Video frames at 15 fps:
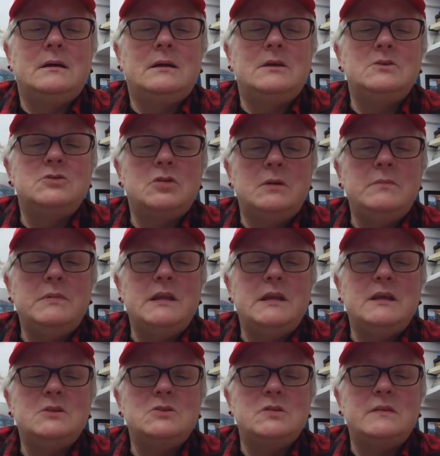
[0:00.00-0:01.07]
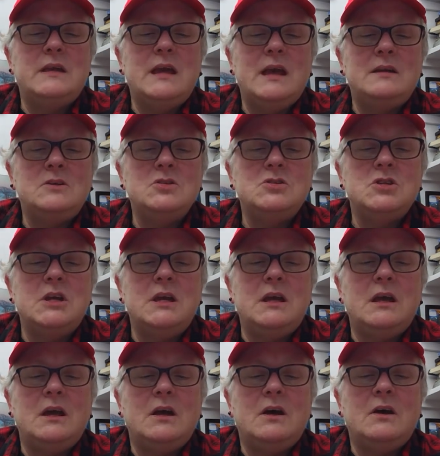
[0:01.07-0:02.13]
contributing to the
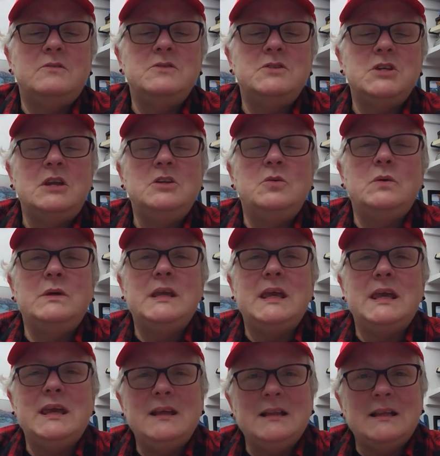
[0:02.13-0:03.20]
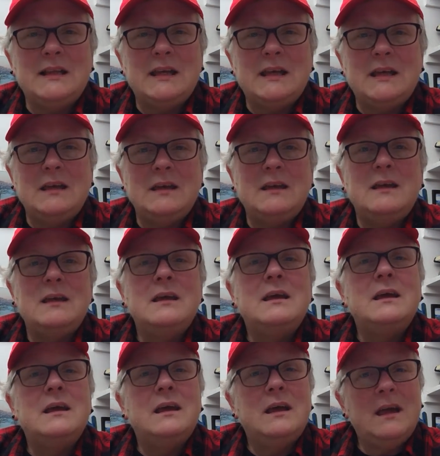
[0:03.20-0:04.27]
energy of genuine healing
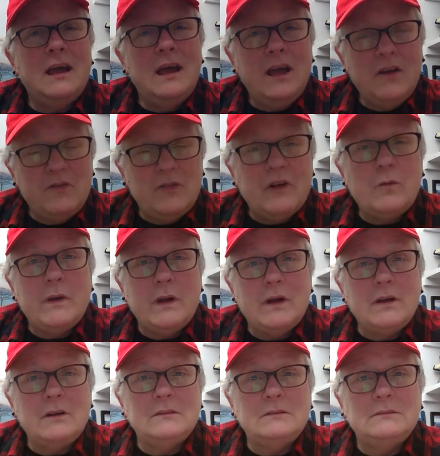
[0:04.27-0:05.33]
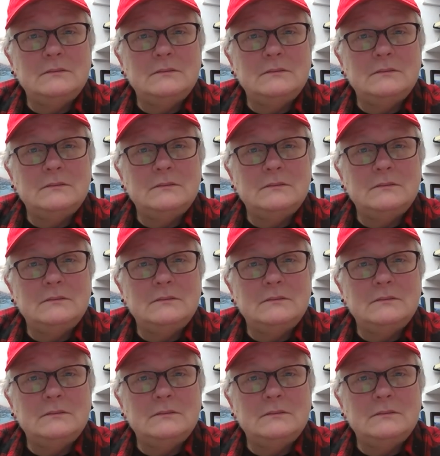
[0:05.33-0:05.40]
everywhere.